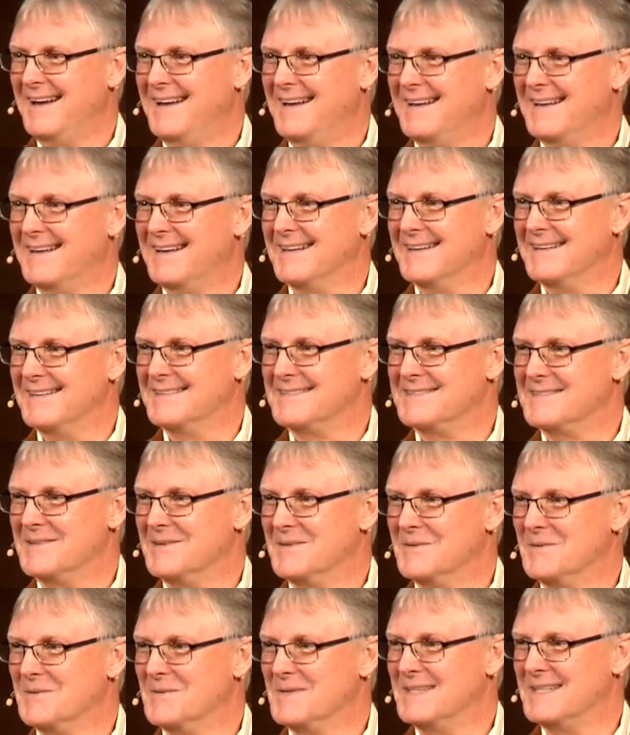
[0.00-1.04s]
And
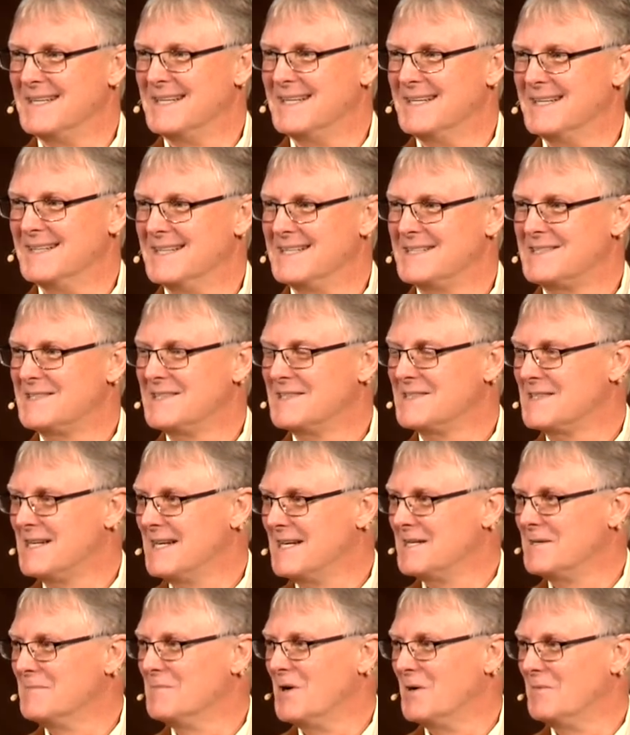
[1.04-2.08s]
so uh, let's just
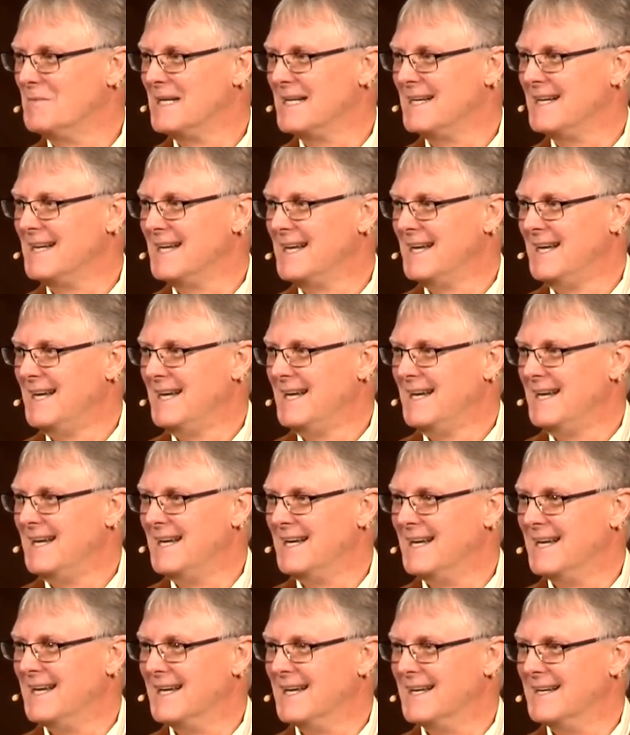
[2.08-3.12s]
take a moment
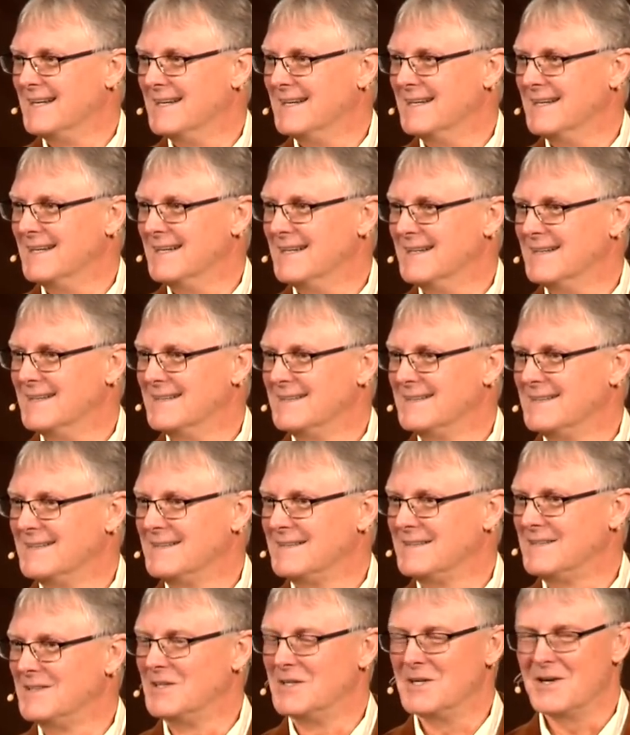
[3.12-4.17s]
and uh,
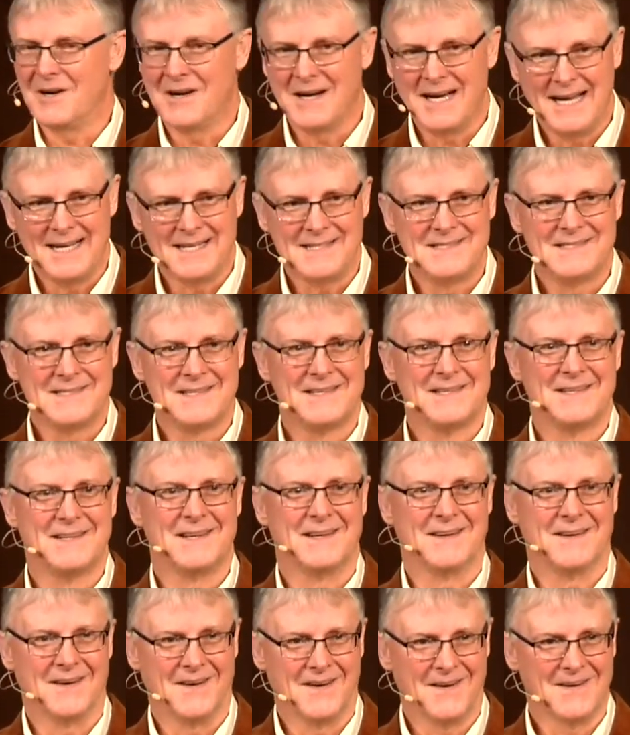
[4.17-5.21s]
clear our heads
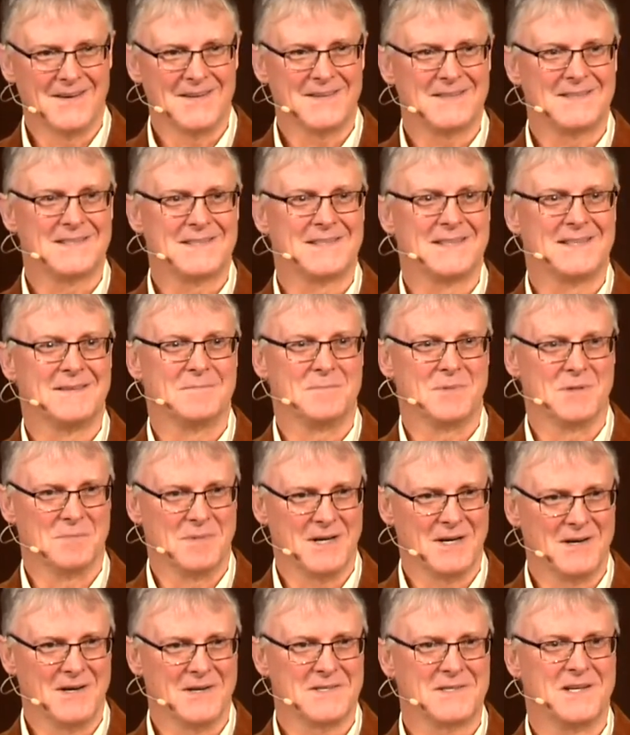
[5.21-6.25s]
and our hearts,
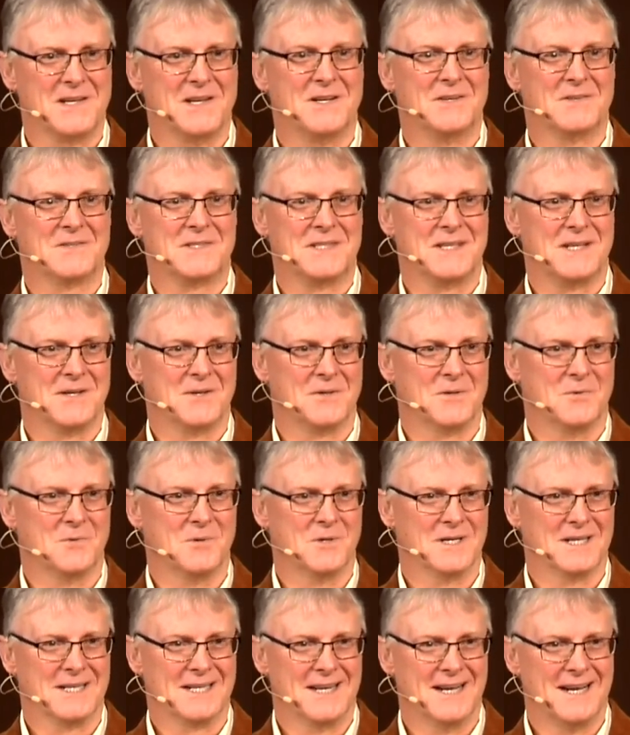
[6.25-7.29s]
prepare ourselves to hear the
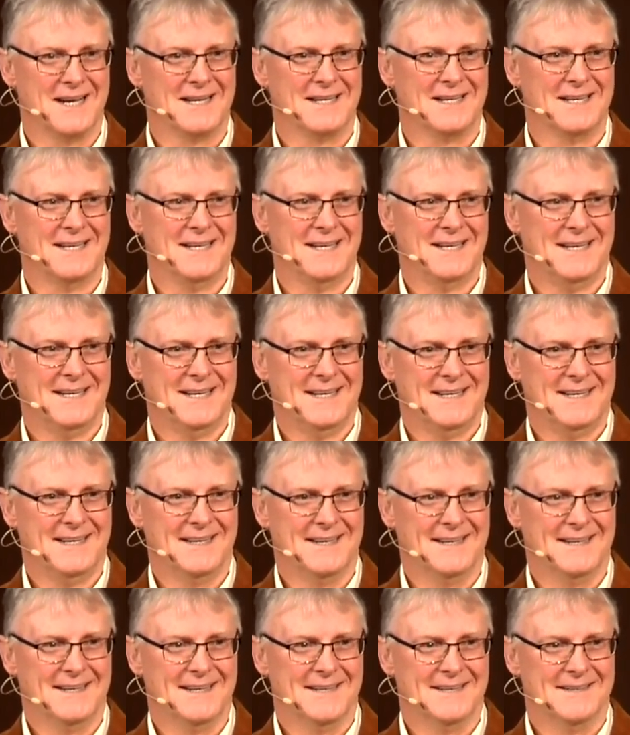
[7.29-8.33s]
Word of God.
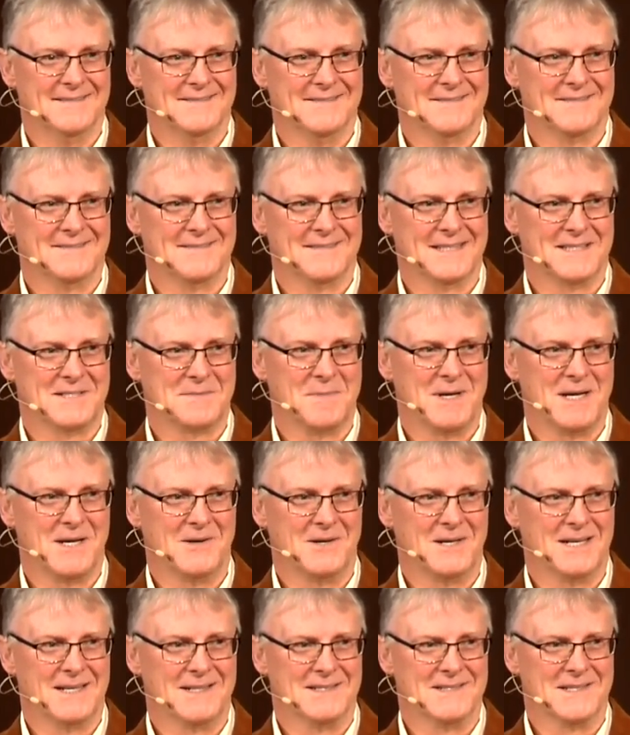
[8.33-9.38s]
Uh, let's bow
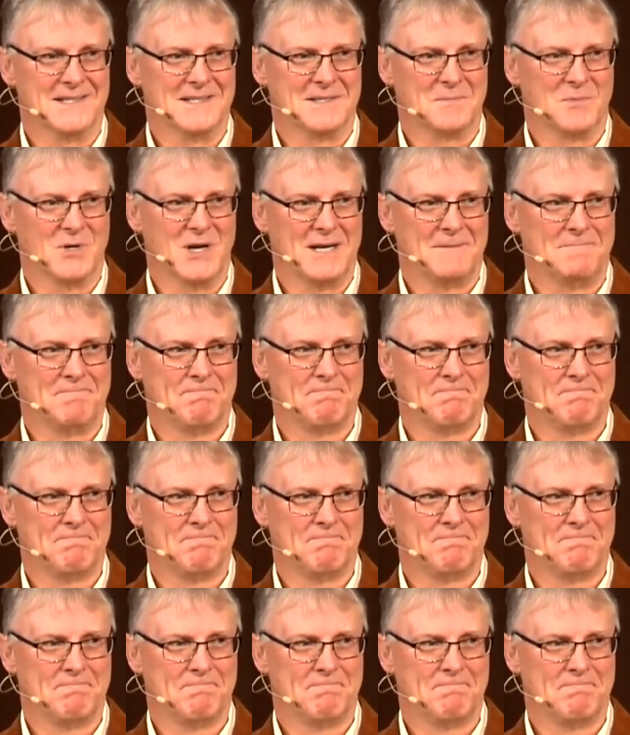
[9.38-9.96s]
our heads, let's pray.